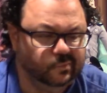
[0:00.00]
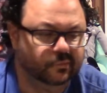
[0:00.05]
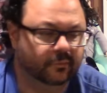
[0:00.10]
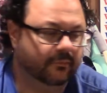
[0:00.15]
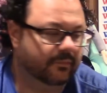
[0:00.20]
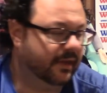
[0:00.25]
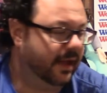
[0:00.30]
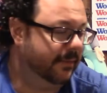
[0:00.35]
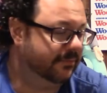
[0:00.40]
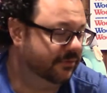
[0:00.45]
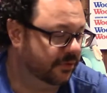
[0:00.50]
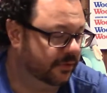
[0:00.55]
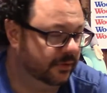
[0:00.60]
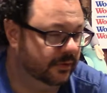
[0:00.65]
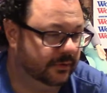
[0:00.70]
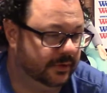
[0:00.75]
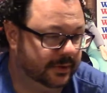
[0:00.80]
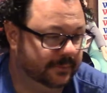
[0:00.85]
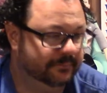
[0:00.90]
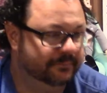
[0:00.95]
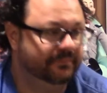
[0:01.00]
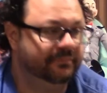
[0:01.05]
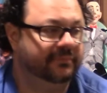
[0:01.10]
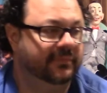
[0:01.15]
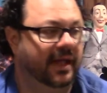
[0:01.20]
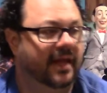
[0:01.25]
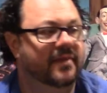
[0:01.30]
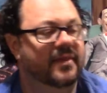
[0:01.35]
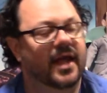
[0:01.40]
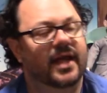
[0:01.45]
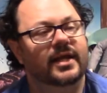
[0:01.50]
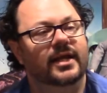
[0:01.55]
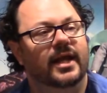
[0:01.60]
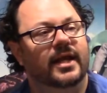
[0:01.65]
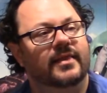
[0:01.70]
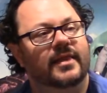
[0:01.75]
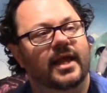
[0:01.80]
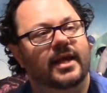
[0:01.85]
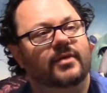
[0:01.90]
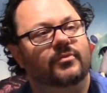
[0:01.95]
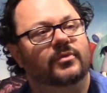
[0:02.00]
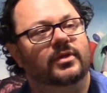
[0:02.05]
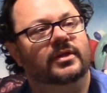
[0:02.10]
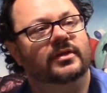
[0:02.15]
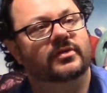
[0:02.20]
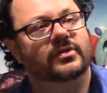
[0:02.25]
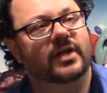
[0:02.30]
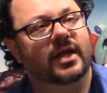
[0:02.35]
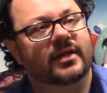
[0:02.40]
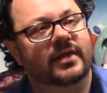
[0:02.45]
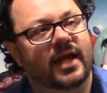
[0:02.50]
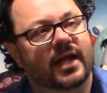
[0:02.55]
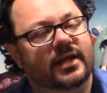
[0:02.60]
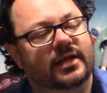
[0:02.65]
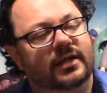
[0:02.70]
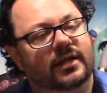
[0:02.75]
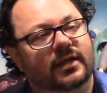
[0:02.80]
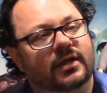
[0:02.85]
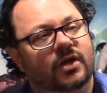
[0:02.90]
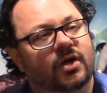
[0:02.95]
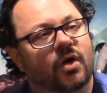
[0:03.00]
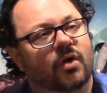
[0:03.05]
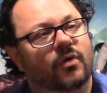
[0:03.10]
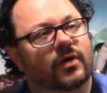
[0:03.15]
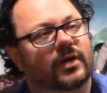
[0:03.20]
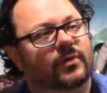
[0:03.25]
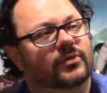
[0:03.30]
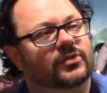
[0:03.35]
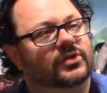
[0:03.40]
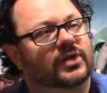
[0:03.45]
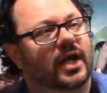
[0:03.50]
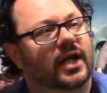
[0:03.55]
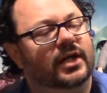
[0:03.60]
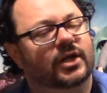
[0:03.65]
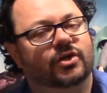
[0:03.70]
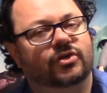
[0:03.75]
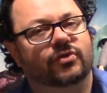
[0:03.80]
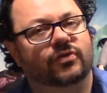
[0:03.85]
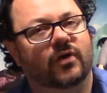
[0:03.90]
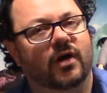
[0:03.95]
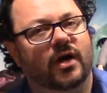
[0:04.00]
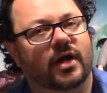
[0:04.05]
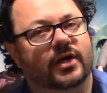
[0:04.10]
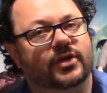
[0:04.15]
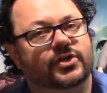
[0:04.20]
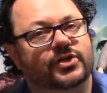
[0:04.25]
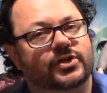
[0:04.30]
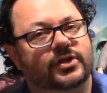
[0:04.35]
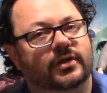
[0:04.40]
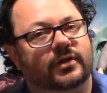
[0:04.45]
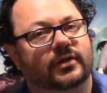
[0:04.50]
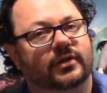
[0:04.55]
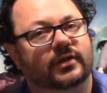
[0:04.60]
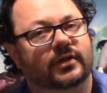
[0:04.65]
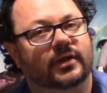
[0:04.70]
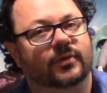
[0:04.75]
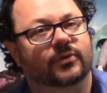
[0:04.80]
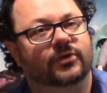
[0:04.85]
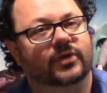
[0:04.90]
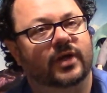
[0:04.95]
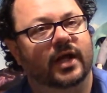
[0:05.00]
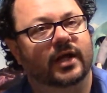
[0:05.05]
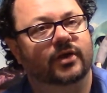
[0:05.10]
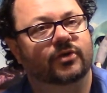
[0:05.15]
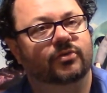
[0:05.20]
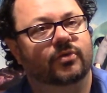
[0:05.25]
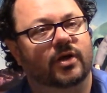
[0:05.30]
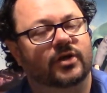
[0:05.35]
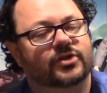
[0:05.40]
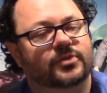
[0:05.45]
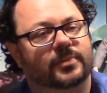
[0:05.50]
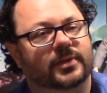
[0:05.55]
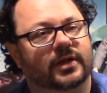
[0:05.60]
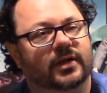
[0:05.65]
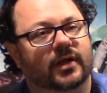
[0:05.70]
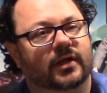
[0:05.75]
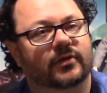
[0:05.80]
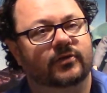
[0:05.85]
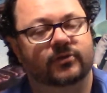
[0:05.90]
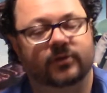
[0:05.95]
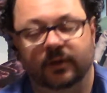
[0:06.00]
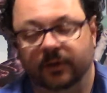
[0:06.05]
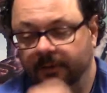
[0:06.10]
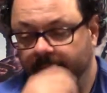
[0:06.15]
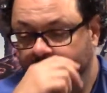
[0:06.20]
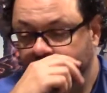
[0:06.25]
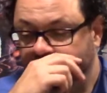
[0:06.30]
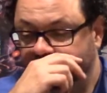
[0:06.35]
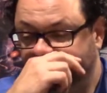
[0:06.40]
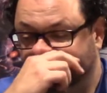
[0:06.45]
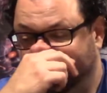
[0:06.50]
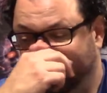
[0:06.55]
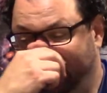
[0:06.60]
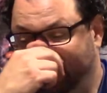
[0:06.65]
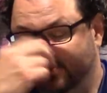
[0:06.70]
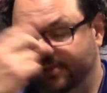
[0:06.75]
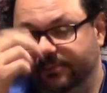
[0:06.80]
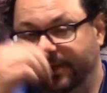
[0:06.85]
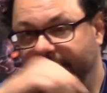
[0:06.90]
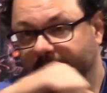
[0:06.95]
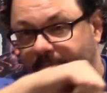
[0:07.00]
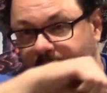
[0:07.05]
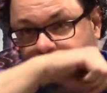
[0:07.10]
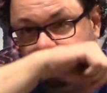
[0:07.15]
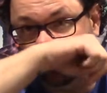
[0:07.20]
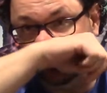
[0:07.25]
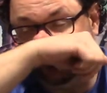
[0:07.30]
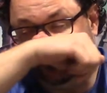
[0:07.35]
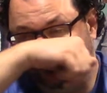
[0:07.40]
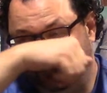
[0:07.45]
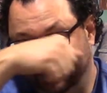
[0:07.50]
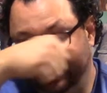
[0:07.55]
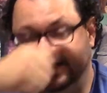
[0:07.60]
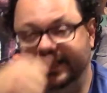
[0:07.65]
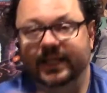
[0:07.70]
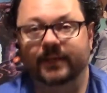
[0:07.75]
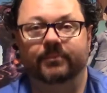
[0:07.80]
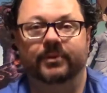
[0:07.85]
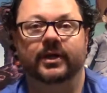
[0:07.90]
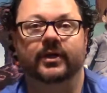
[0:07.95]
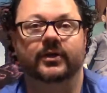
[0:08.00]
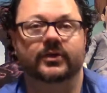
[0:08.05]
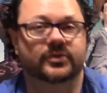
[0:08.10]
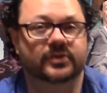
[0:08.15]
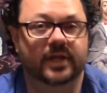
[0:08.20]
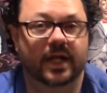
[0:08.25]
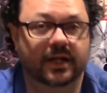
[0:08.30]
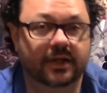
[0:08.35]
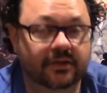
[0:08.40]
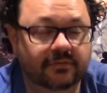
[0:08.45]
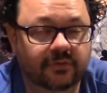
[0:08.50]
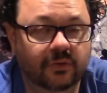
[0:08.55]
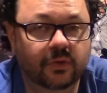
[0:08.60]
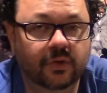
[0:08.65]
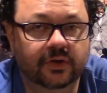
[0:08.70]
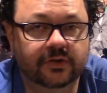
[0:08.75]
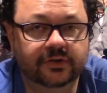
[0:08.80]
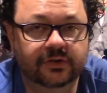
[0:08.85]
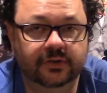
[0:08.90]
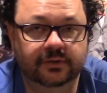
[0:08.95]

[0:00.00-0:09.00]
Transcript: Absolutely. And then and then it was and then you know it was kind of crushed. It was kind of crushed because after my you know idiot parents got divorced,